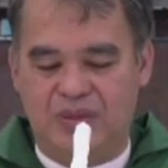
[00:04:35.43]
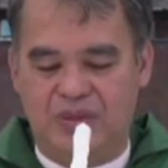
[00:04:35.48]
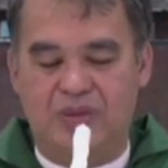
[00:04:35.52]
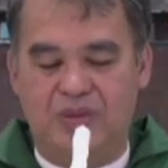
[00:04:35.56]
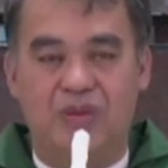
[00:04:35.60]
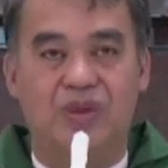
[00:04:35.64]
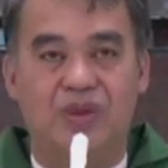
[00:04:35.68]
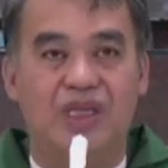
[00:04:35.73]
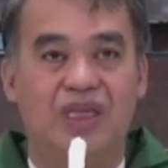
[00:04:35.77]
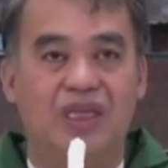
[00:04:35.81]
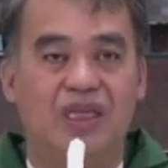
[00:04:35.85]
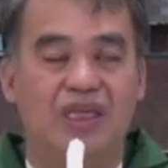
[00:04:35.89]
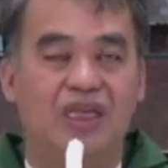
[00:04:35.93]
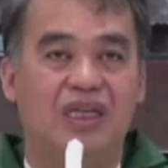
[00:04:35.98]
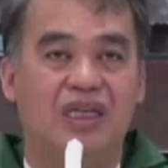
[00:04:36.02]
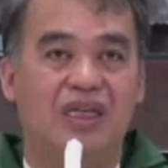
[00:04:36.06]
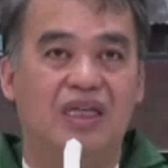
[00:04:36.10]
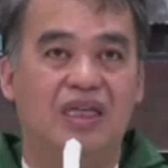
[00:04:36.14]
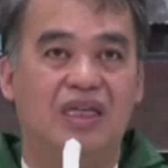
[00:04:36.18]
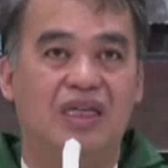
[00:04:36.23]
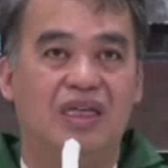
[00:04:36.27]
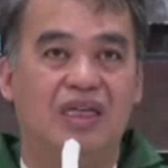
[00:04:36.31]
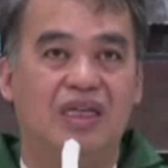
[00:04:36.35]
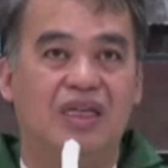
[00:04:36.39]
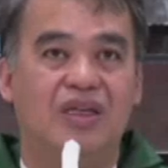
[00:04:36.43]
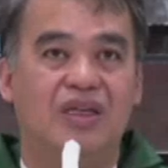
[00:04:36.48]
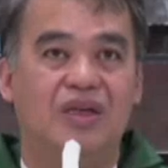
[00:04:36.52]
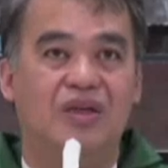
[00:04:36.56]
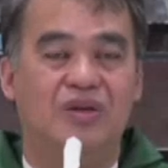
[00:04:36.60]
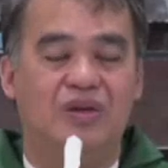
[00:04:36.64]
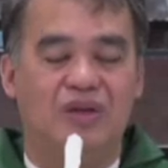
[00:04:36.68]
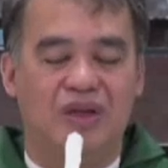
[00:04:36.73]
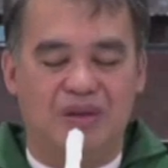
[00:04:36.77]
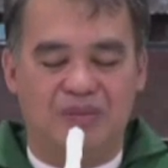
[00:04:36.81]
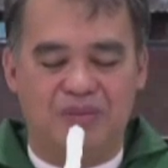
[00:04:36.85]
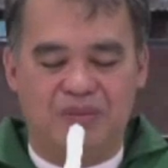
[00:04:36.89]
We
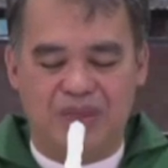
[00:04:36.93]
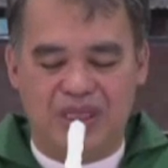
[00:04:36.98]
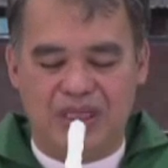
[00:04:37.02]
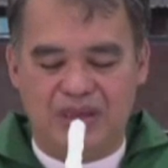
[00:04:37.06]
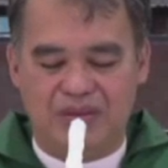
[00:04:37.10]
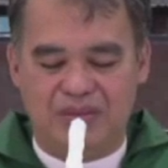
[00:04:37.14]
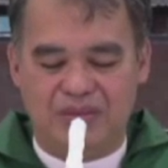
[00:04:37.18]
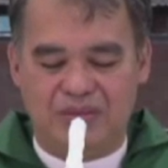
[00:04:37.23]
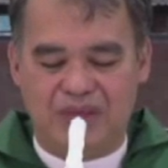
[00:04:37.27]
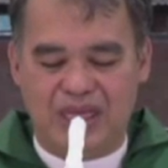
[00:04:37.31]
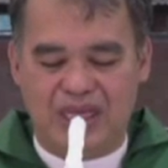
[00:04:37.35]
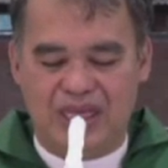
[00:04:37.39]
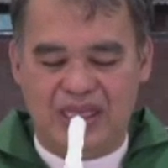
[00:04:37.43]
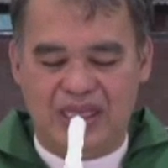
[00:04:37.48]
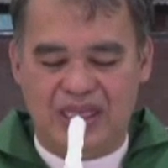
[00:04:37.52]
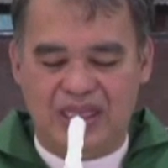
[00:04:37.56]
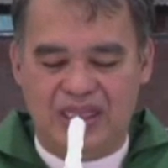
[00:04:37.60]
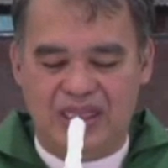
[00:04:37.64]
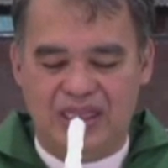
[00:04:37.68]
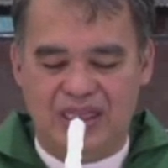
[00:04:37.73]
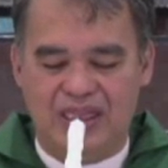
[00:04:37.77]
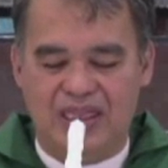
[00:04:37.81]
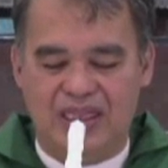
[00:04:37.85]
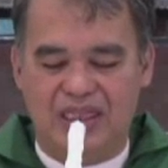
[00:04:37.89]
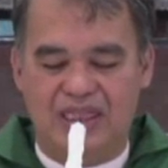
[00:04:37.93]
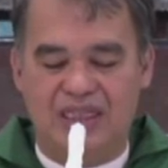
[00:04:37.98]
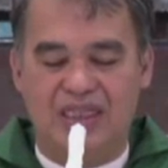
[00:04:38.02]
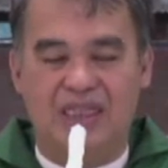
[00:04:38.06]
who have been made